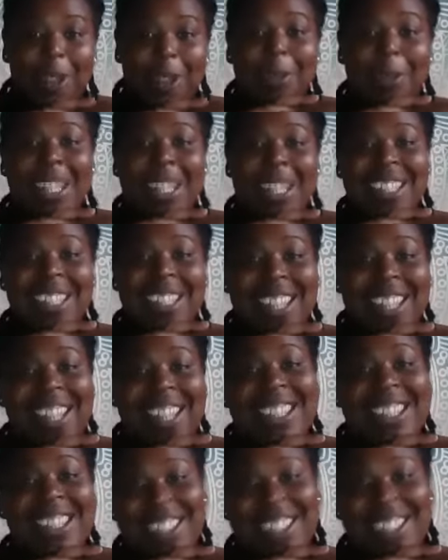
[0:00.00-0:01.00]
Please like,
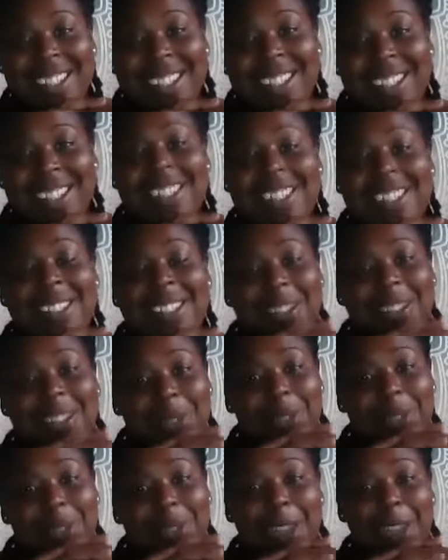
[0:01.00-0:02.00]
share,
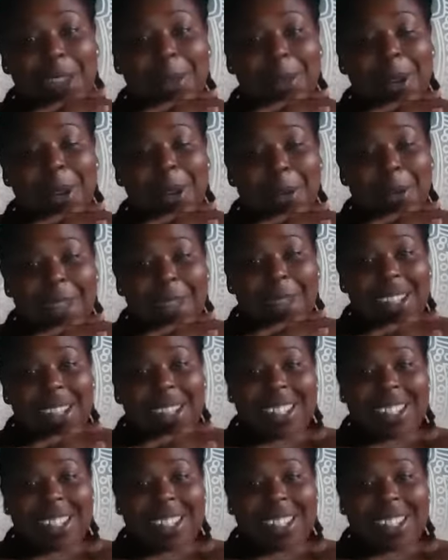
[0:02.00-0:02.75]
subscribe, and comment.